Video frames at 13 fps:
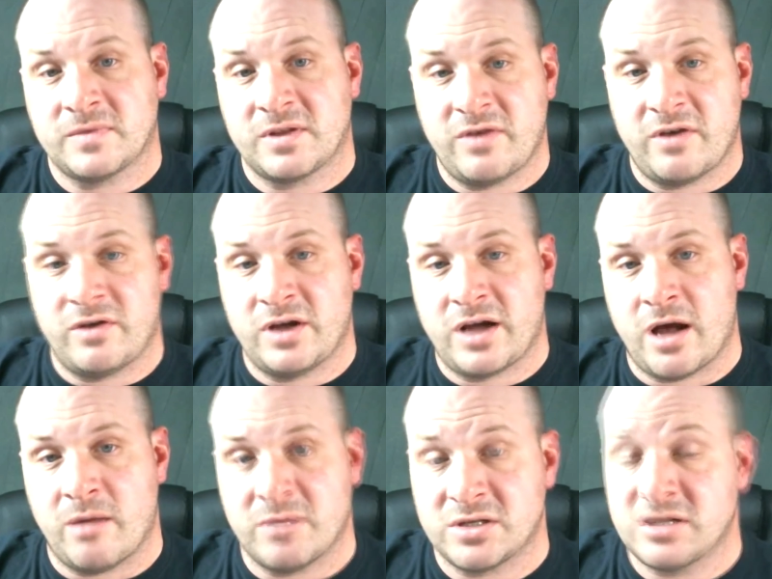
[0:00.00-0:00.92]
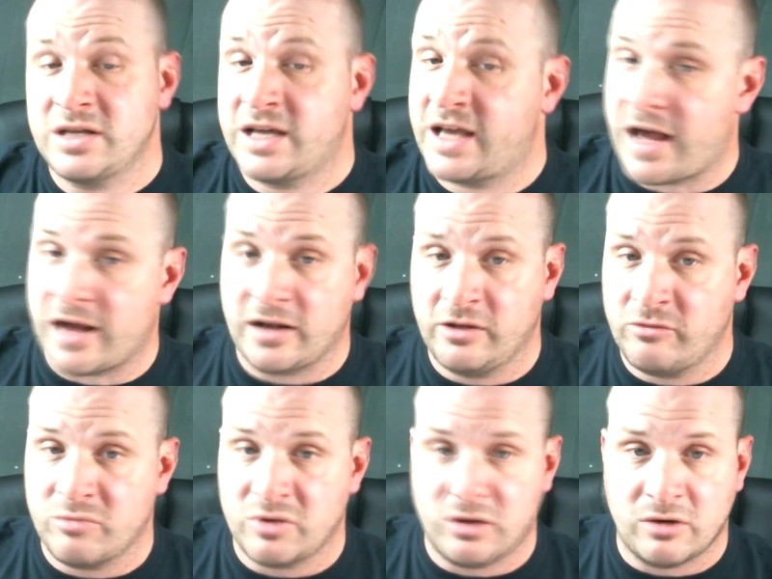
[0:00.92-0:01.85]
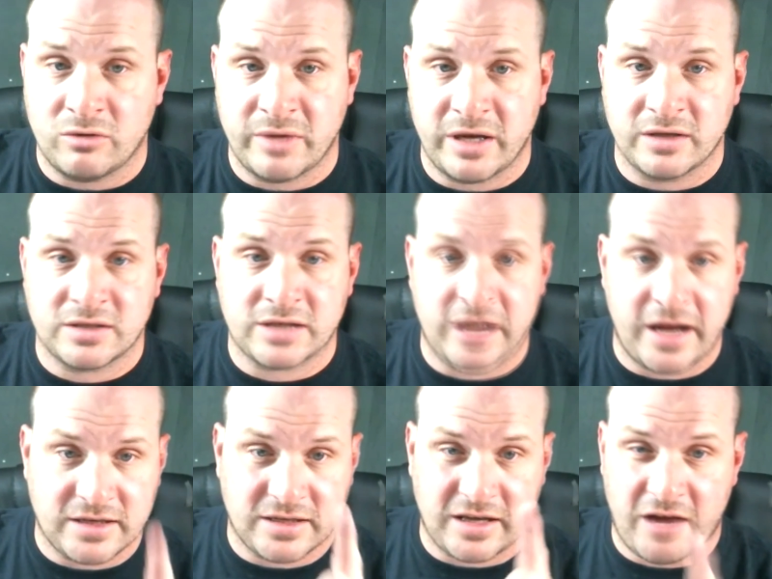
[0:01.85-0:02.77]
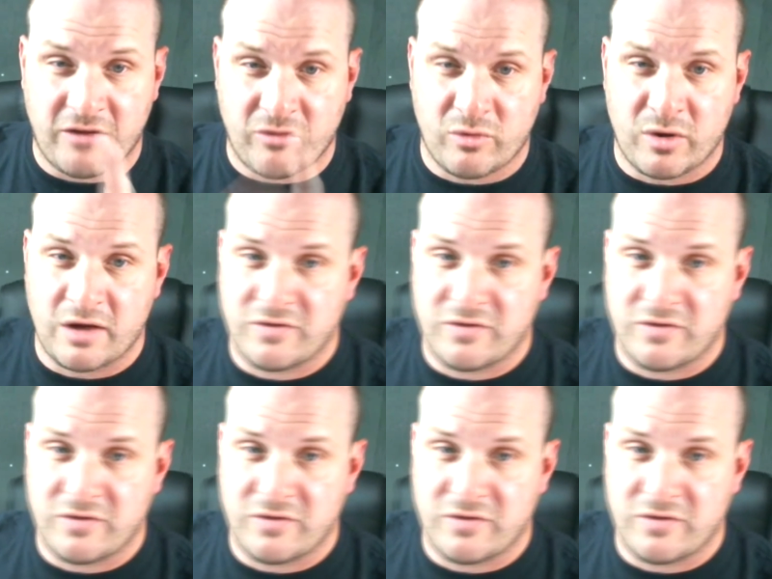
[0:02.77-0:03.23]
If you have any comments, you gotta leave them below, man, because I answer everyone.